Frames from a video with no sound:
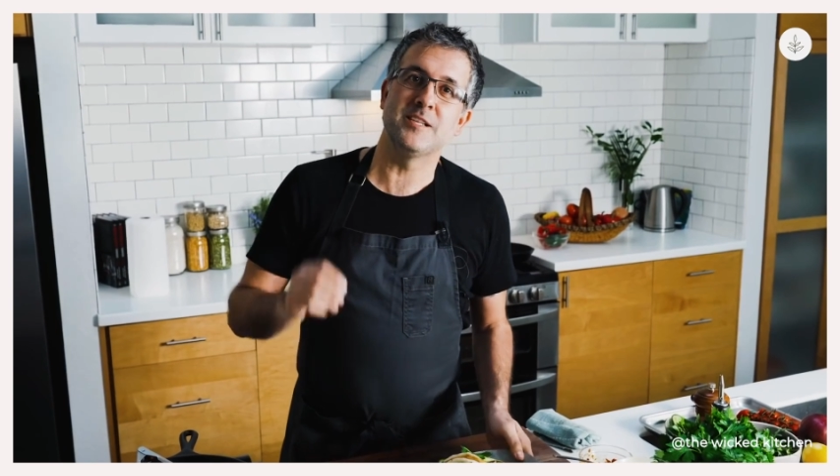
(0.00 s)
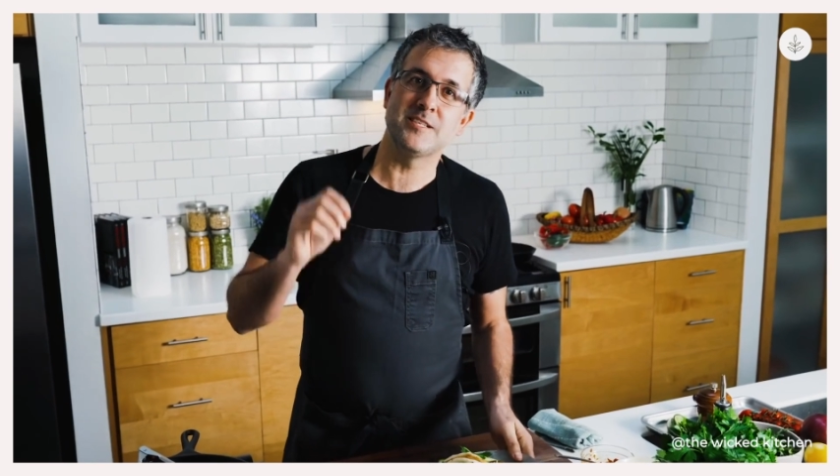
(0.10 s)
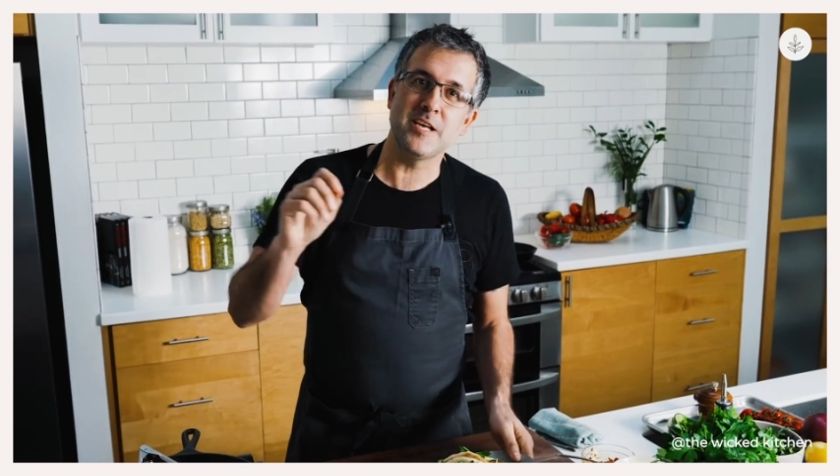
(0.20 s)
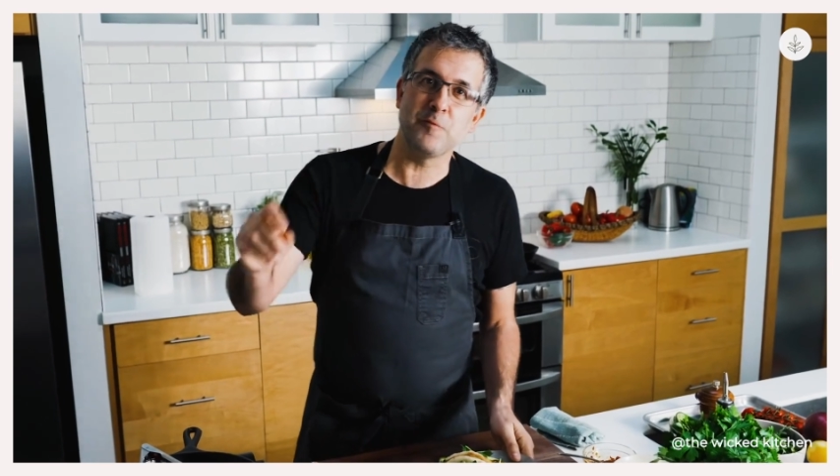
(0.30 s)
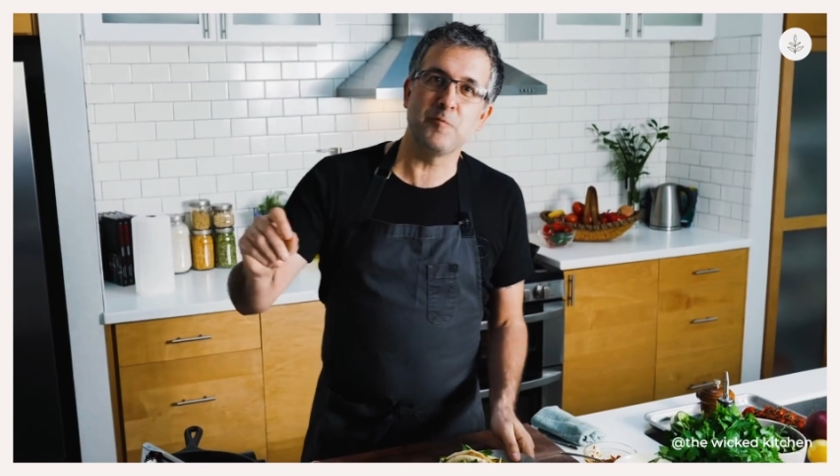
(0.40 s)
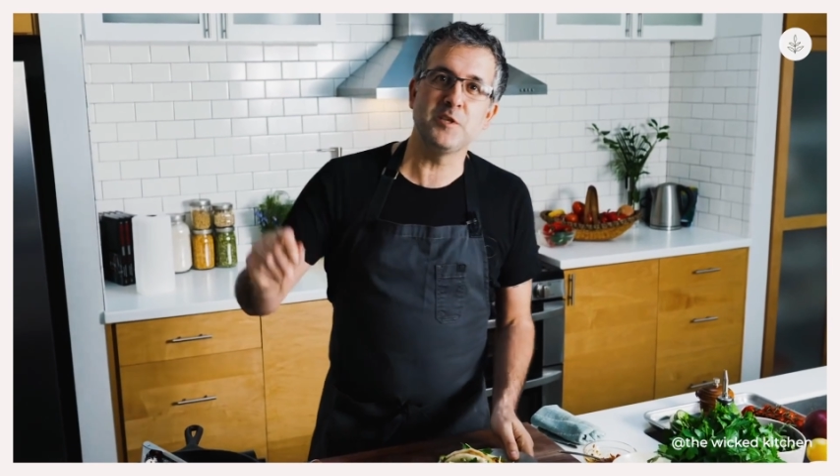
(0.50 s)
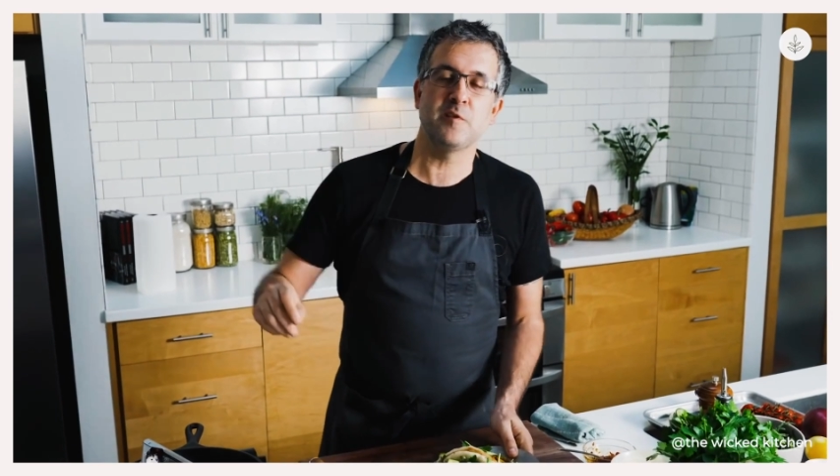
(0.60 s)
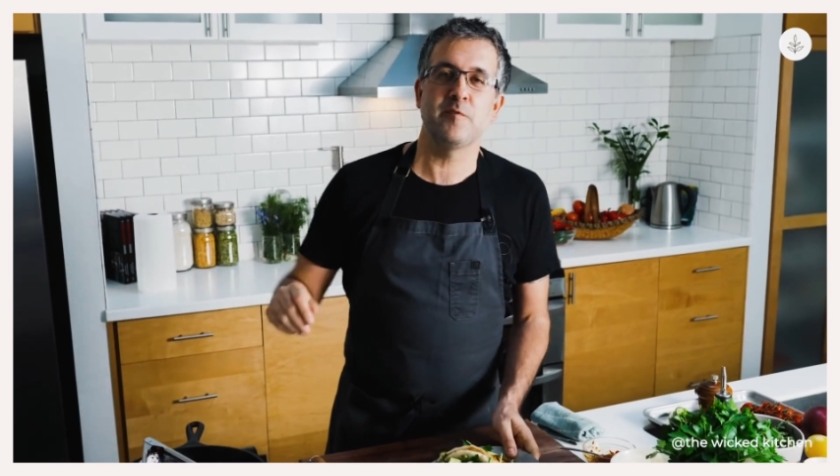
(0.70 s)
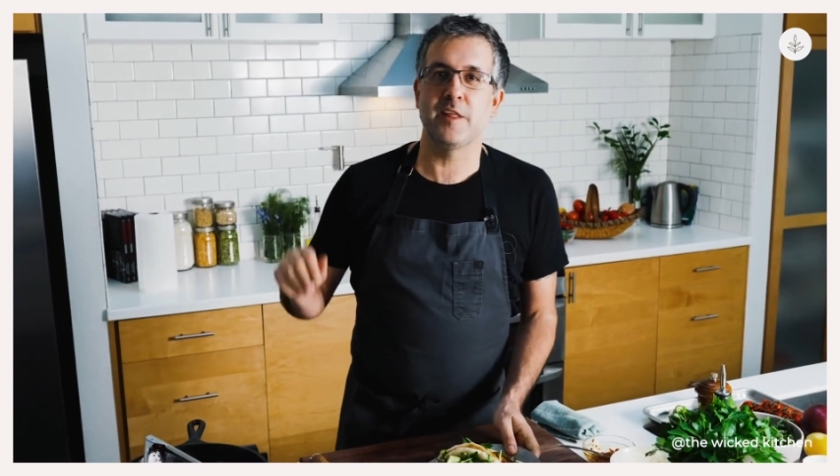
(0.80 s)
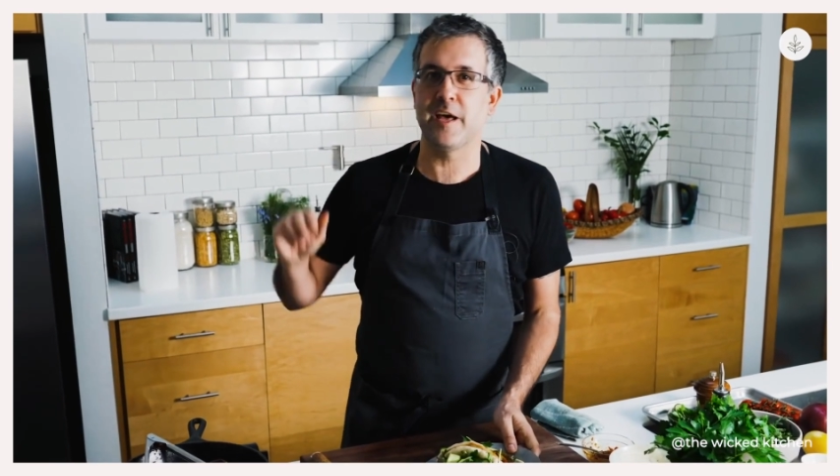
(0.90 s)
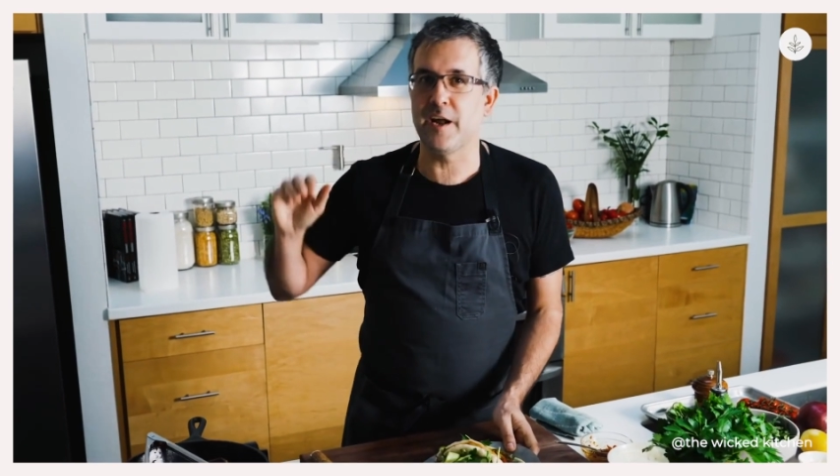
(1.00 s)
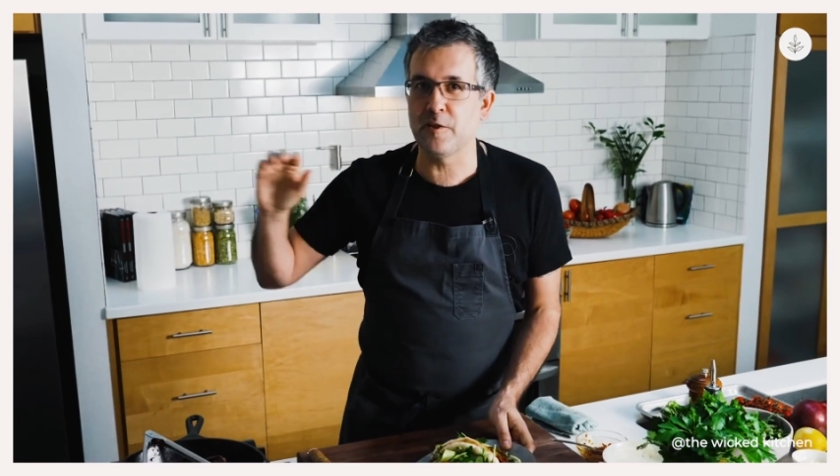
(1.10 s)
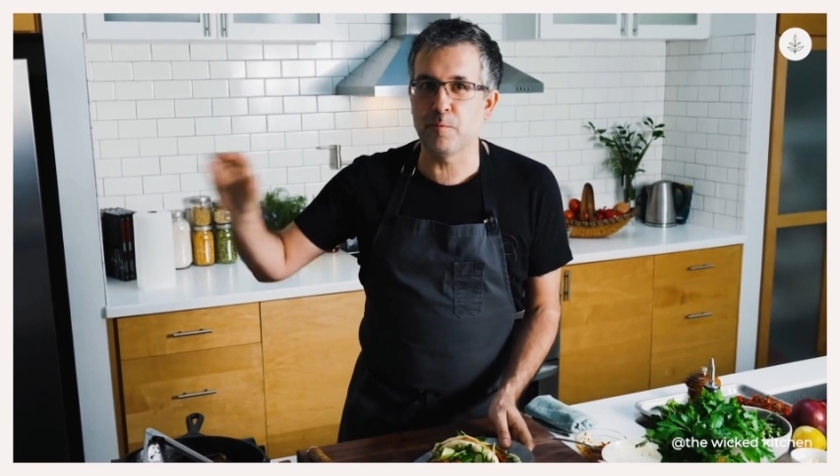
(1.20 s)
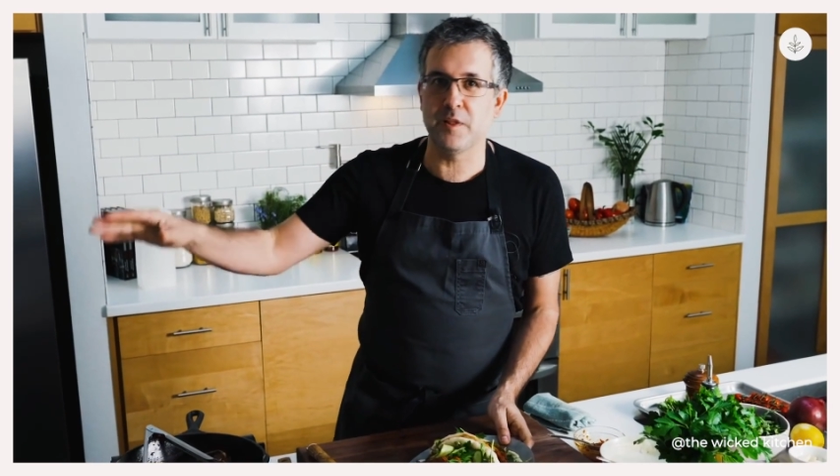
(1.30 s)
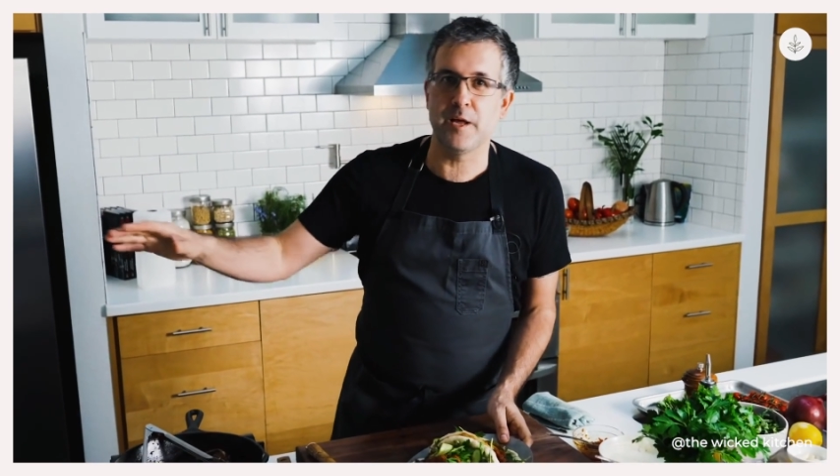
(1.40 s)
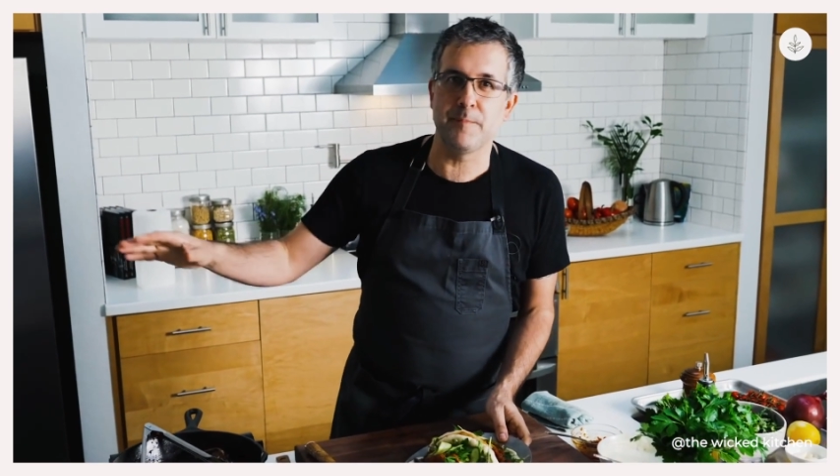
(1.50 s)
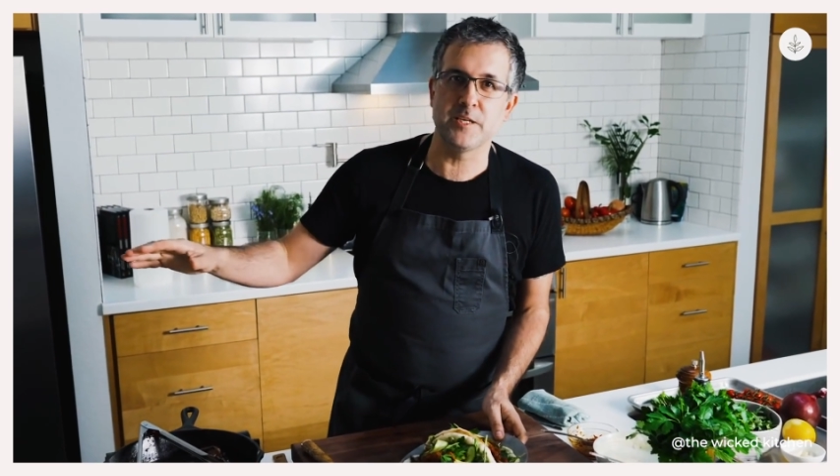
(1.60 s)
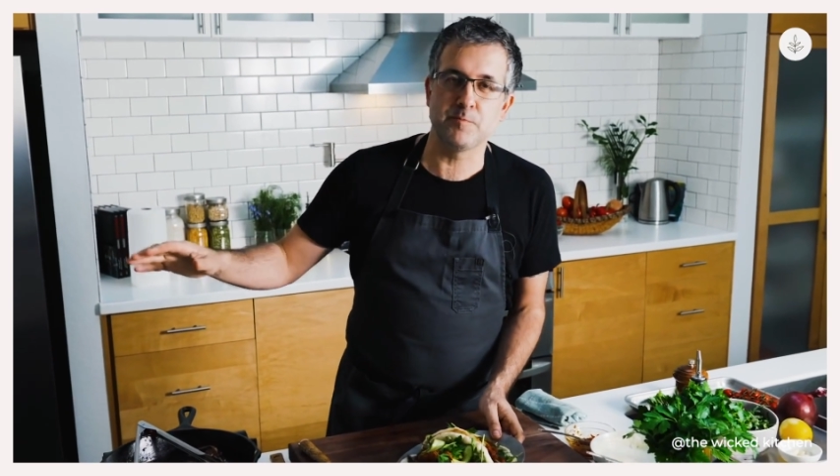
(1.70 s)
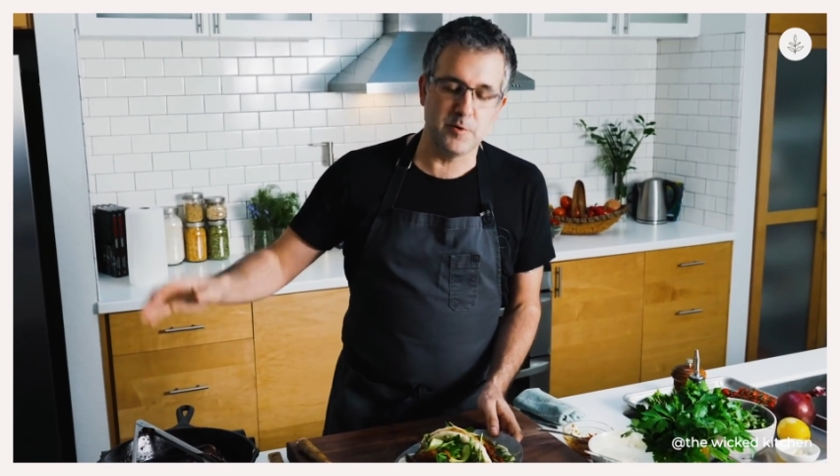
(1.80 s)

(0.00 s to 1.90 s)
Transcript: Instead of reaching for that other plant-based